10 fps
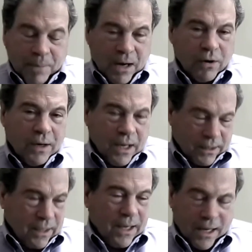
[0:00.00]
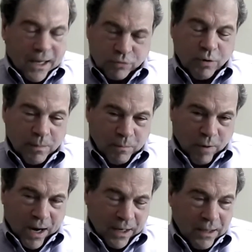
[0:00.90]
better get the guest room
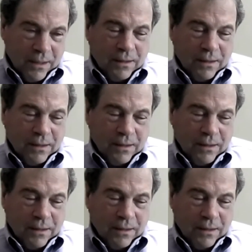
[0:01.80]
ready.